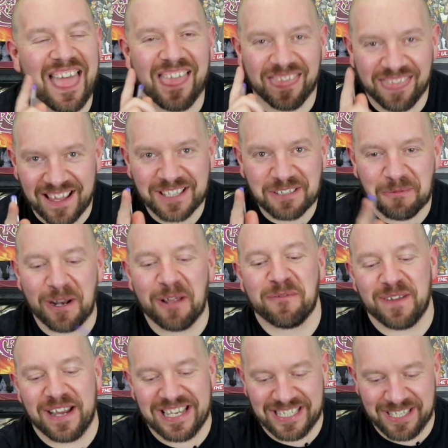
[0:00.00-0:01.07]
That's what I
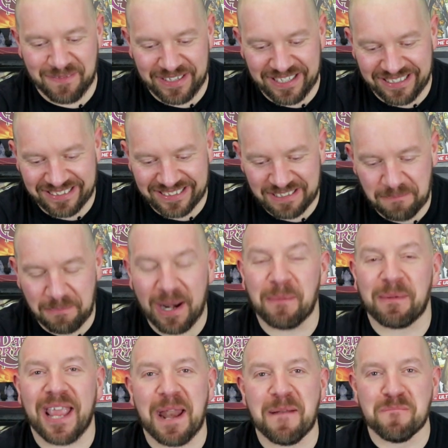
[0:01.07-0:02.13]
find difficult. But I'm
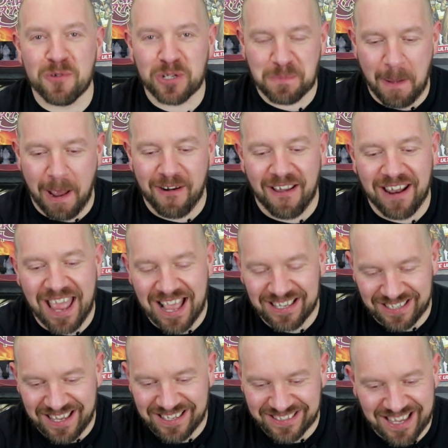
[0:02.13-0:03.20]
getting much better as
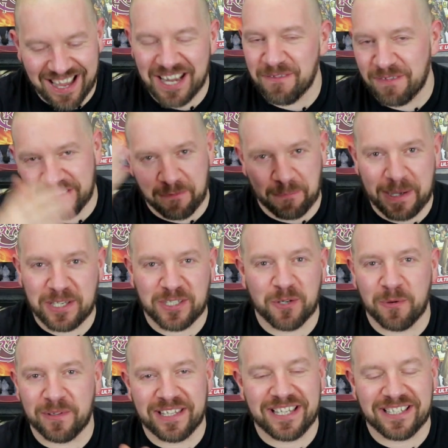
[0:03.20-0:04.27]
I've been
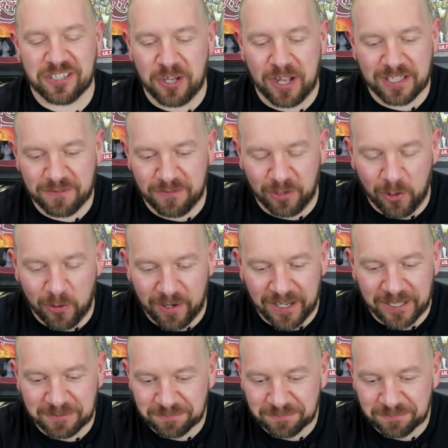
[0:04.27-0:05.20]
doing these chats for longer.